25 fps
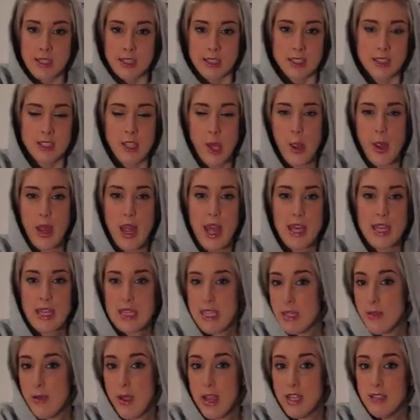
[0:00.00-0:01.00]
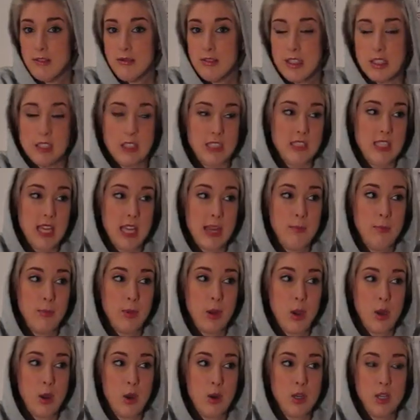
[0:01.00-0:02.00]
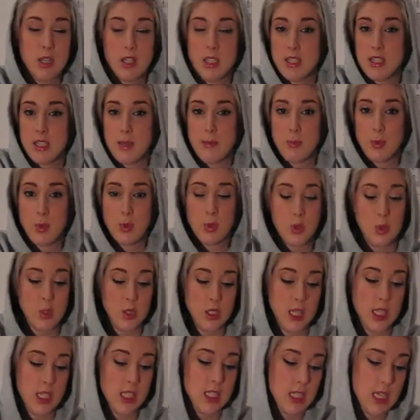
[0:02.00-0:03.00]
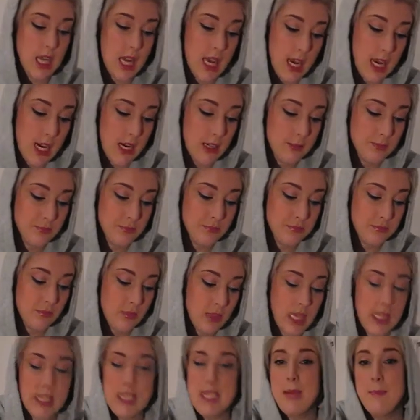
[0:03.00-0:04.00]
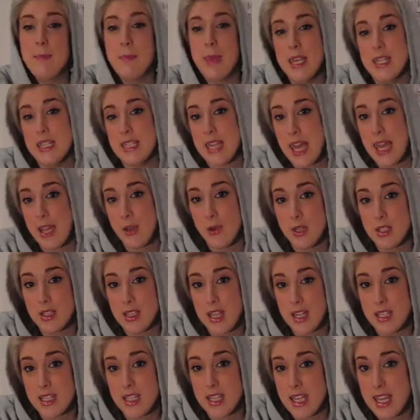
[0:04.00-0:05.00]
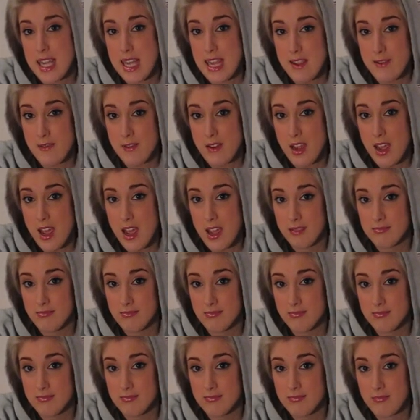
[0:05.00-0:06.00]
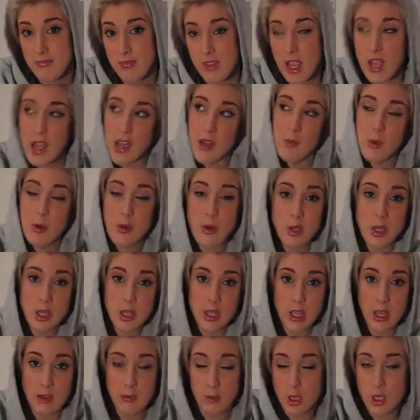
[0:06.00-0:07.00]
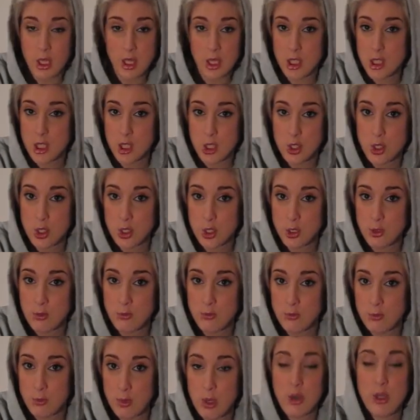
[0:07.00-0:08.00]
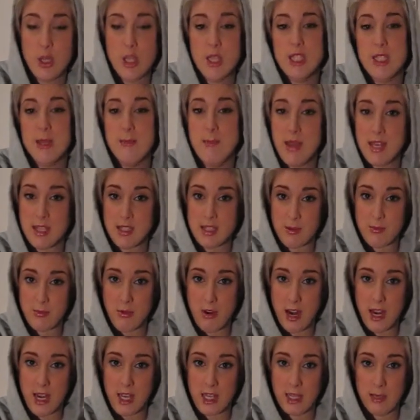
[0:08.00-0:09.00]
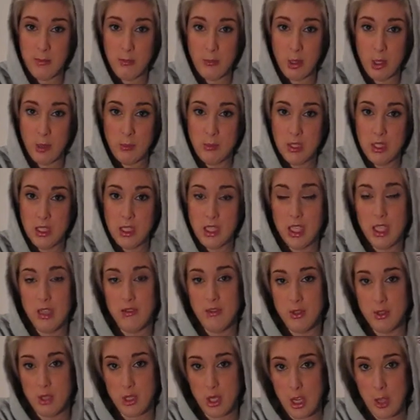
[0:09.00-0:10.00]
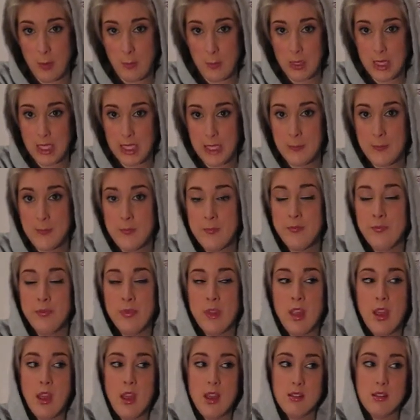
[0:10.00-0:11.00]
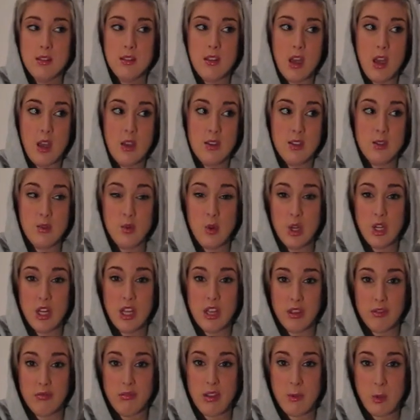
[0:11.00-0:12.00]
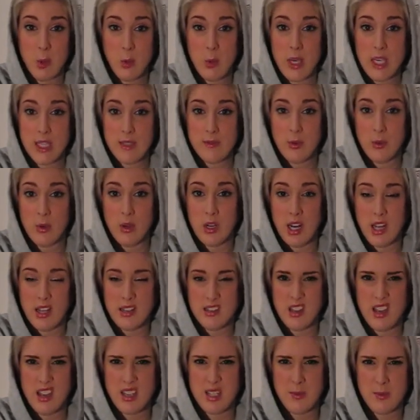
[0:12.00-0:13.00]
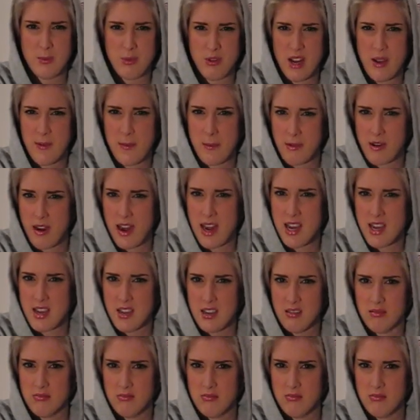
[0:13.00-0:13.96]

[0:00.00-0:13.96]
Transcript: So yeah, anyway, second vlog because I'm bored. It is now 8:10 on a Saturday evening, and I've got nothing to do. We're on a semester break at the moment here in Germany, so I've still got another 3 more weeks for class. It's like spring break,